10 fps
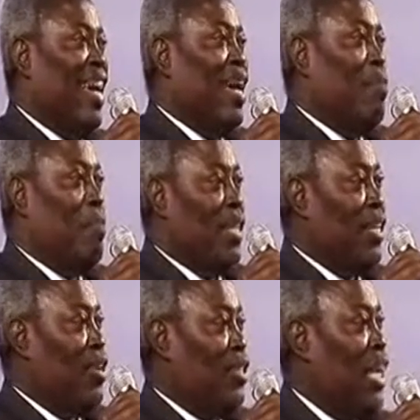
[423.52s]

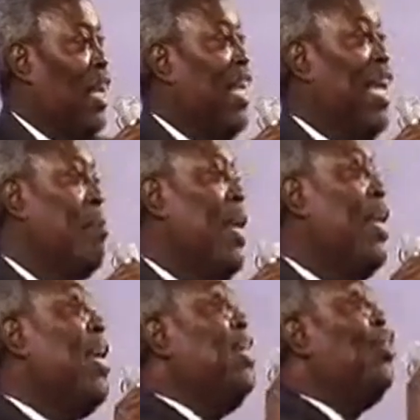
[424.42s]
Pentecostal amen.
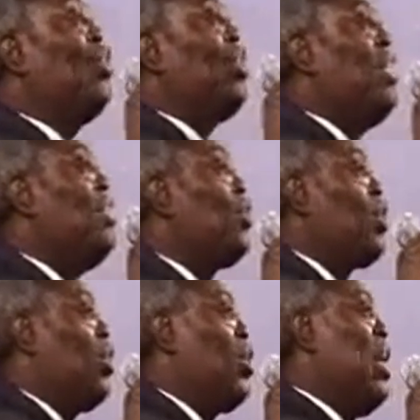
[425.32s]
In
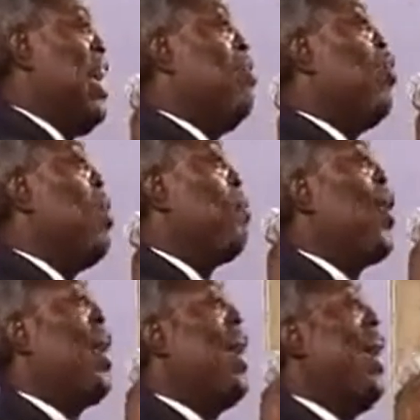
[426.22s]
Jesus' name we
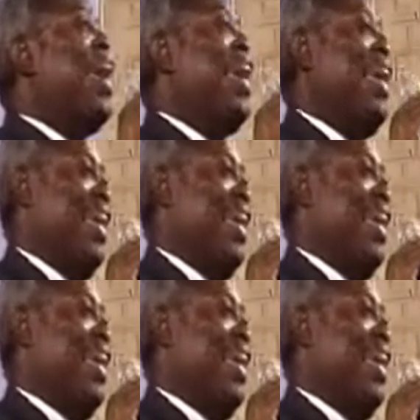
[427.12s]
pray.